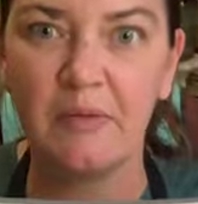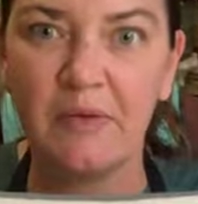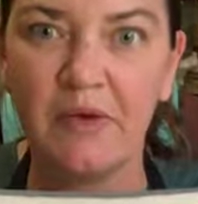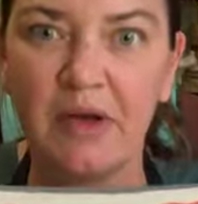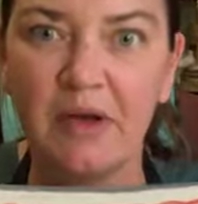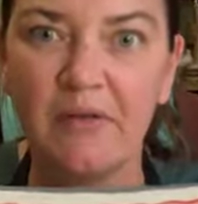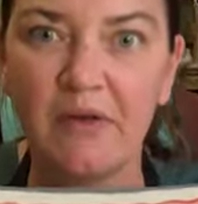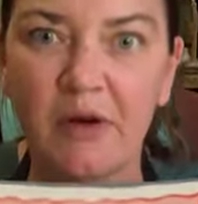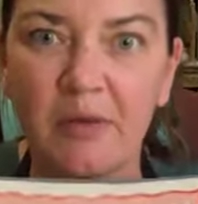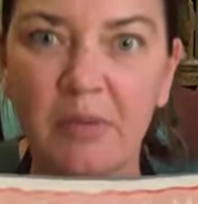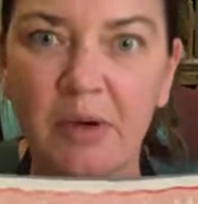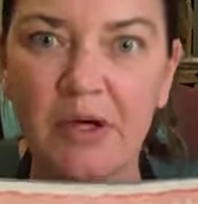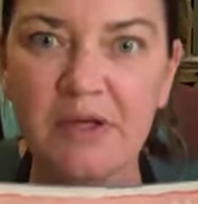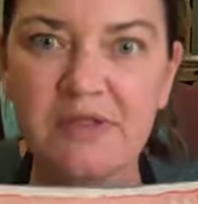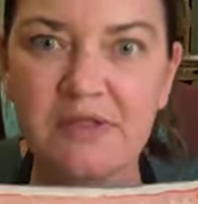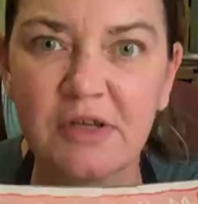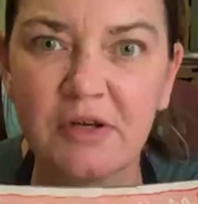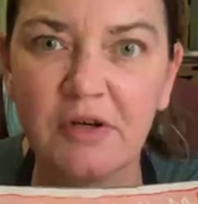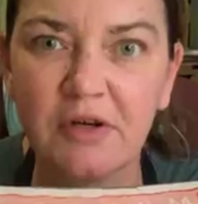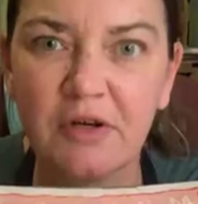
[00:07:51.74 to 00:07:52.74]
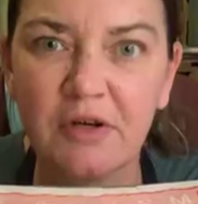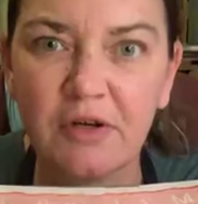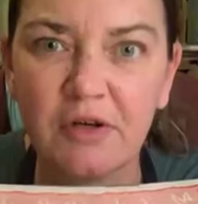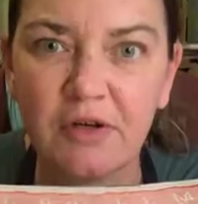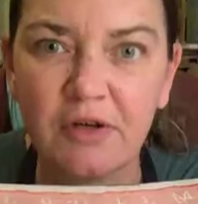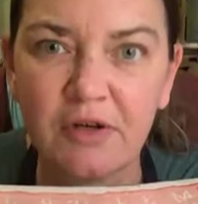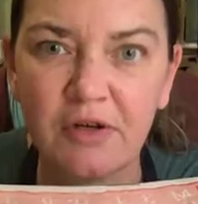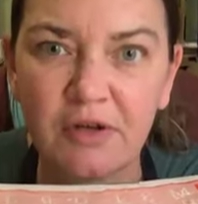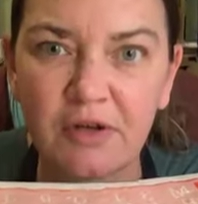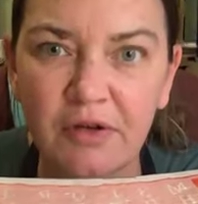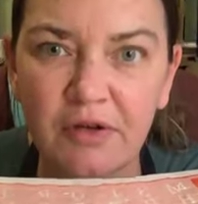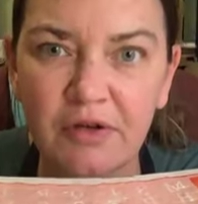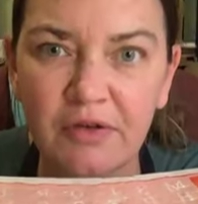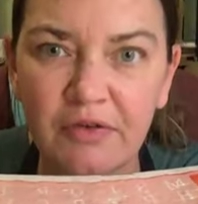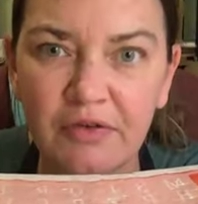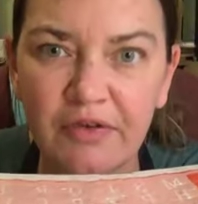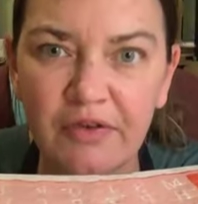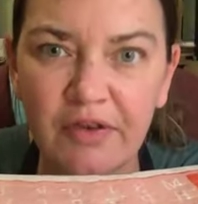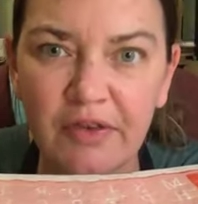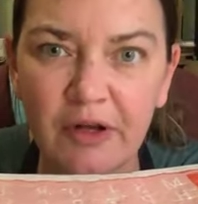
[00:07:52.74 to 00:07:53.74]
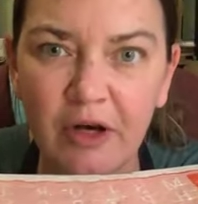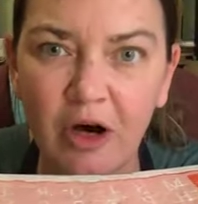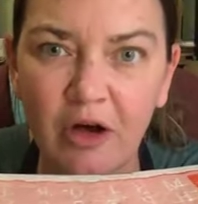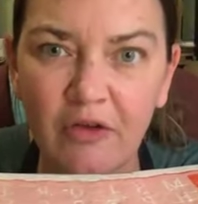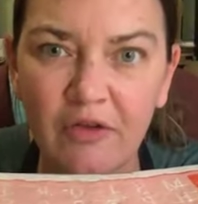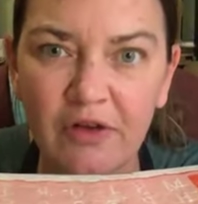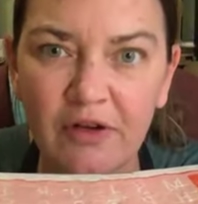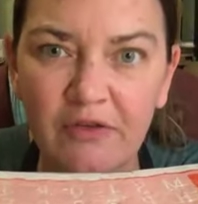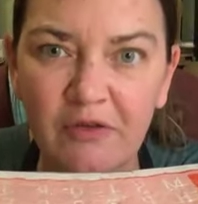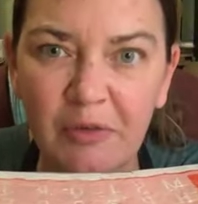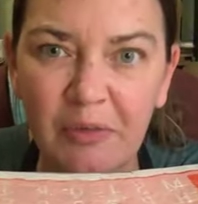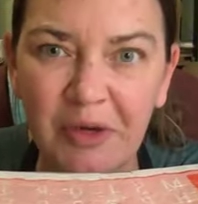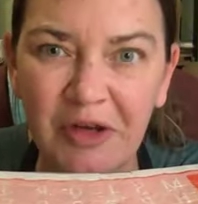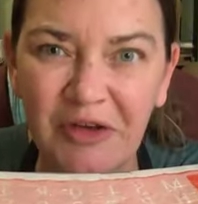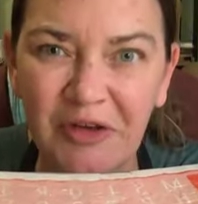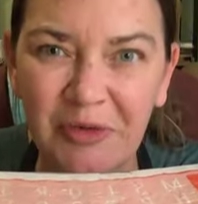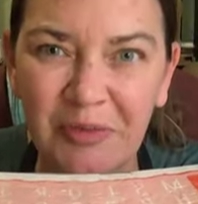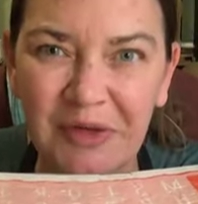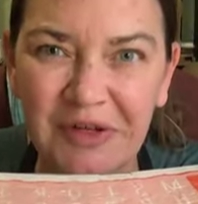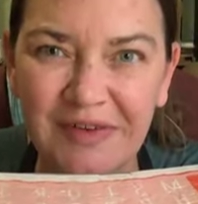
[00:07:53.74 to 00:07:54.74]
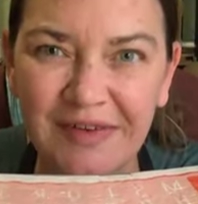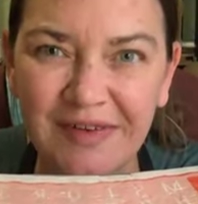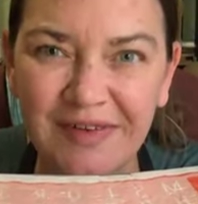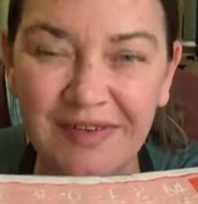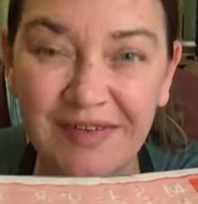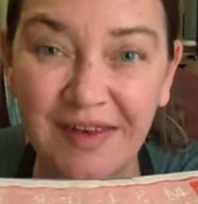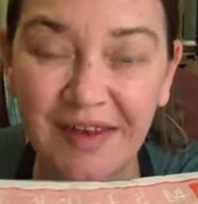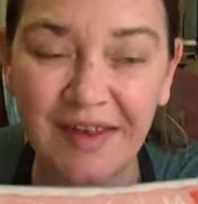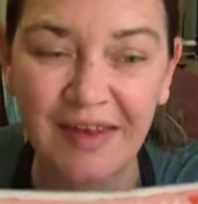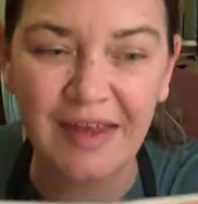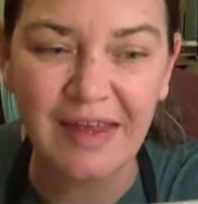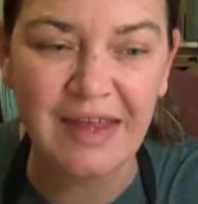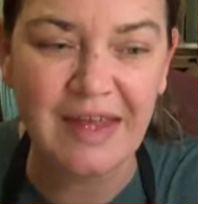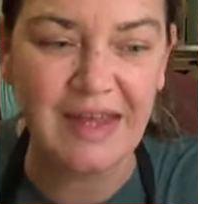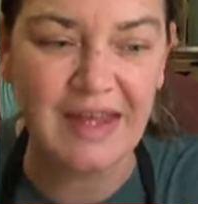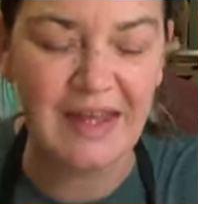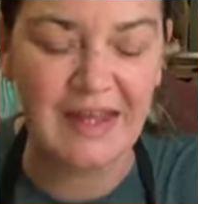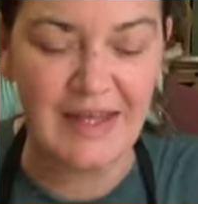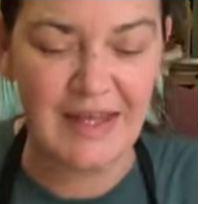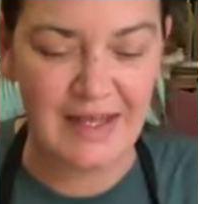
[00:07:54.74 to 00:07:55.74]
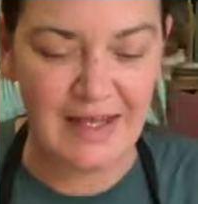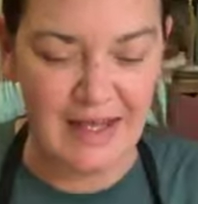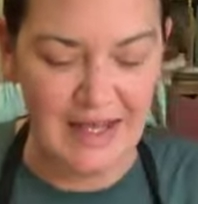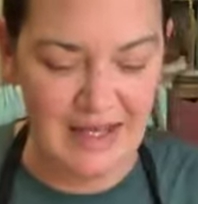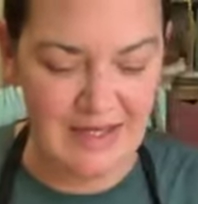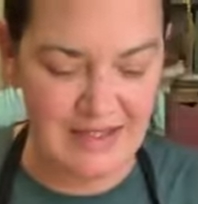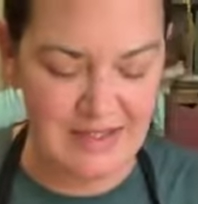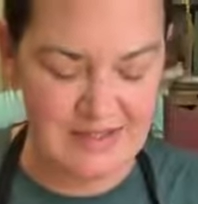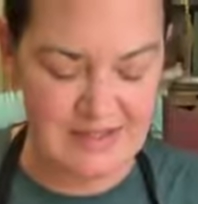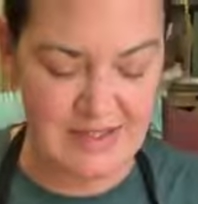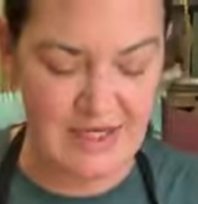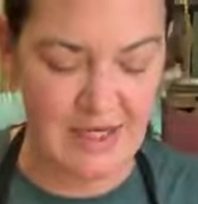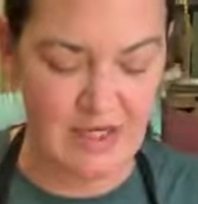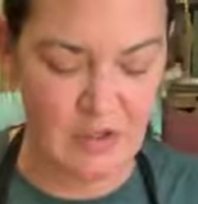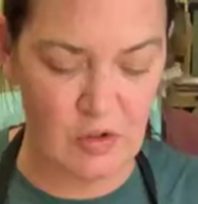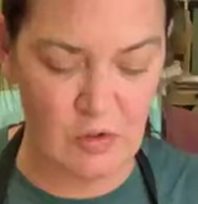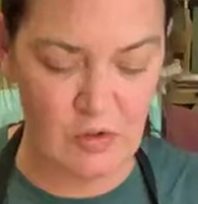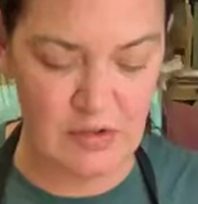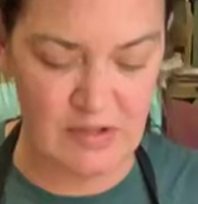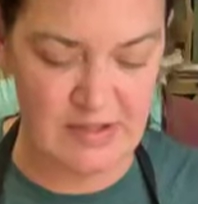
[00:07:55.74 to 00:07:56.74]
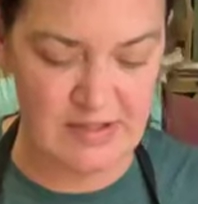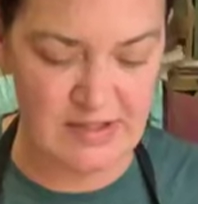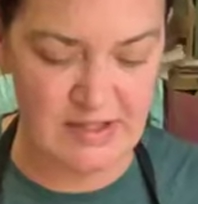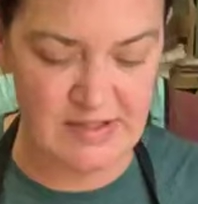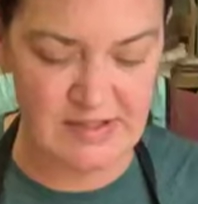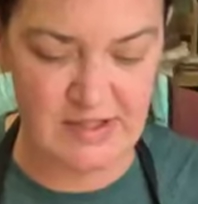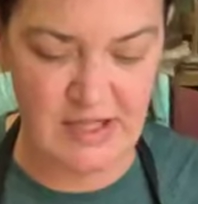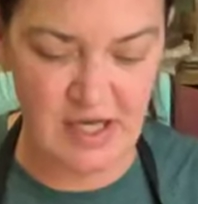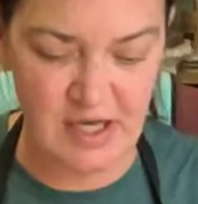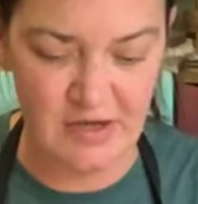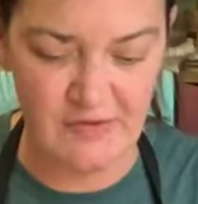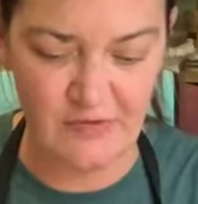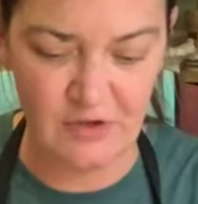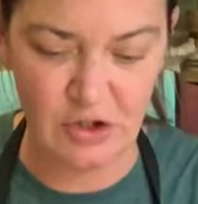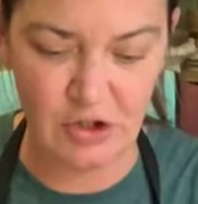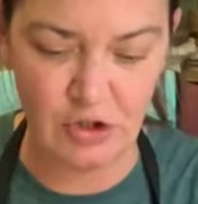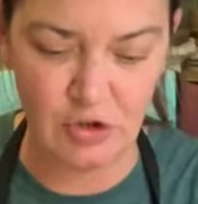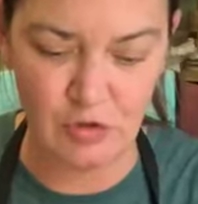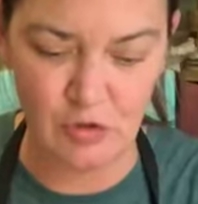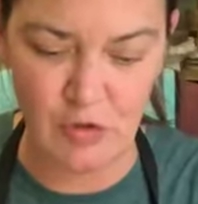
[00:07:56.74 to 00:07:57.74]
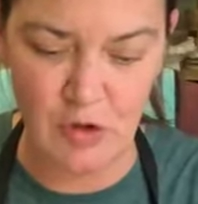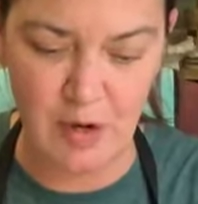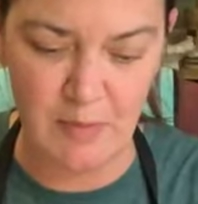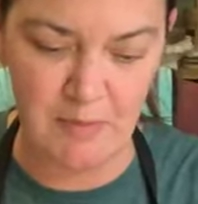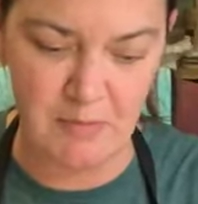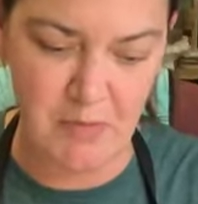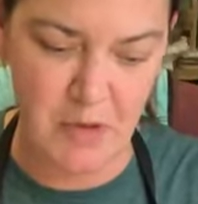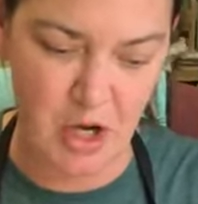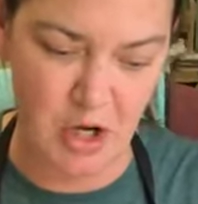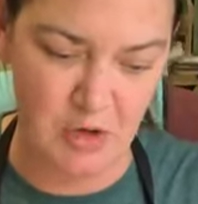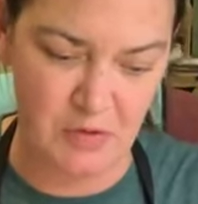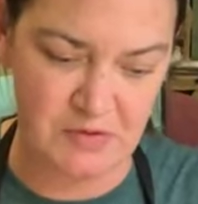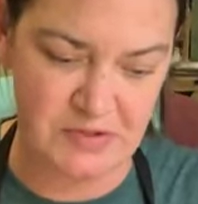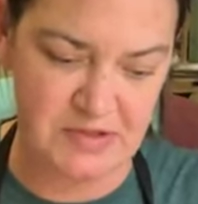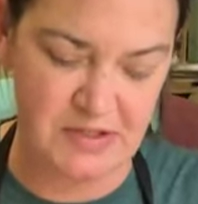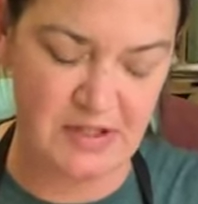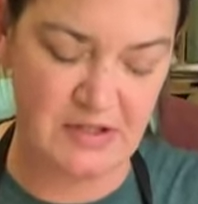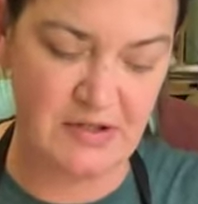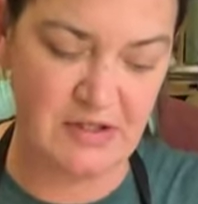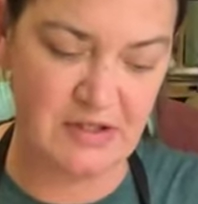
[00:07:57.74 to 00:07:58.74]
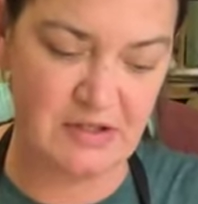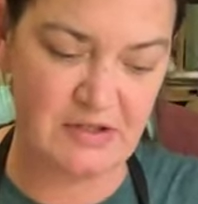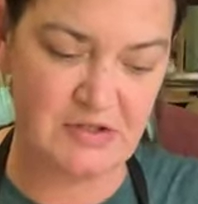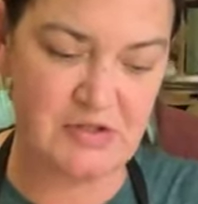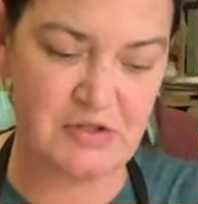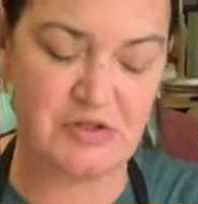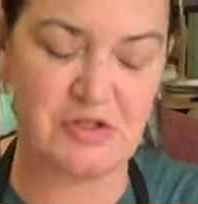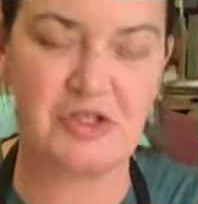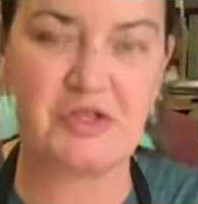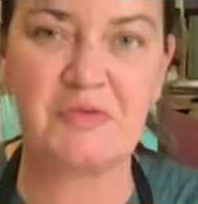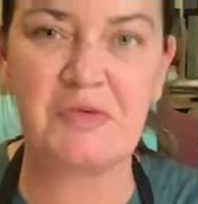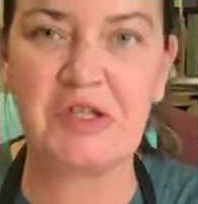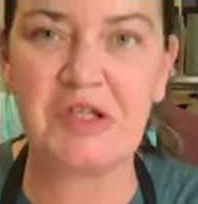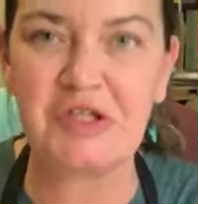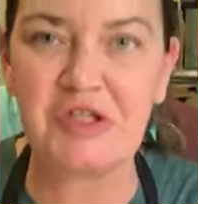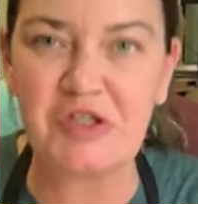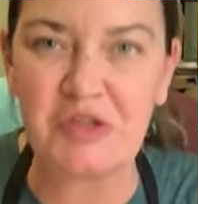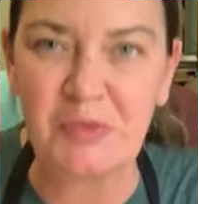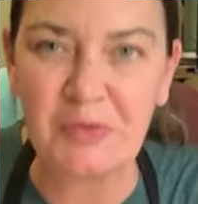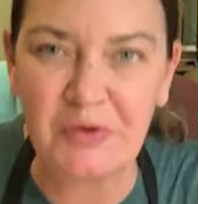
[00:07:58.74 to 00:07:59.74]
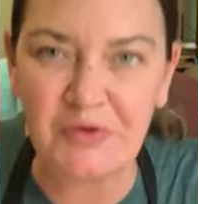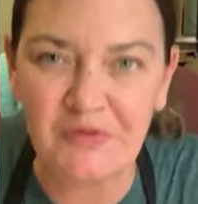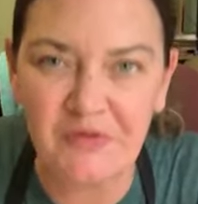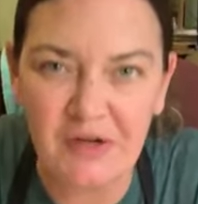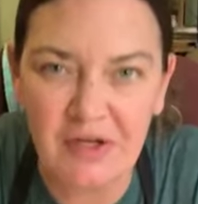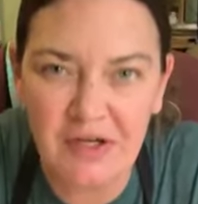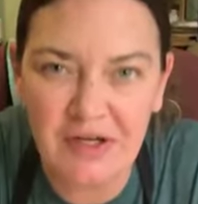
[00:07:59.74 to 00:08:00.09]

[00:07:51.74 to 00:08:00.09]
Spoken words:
And we have our puzzle. See all the different puzzle pieces? And it's kind of cool. It says love you most. I think this will just be a super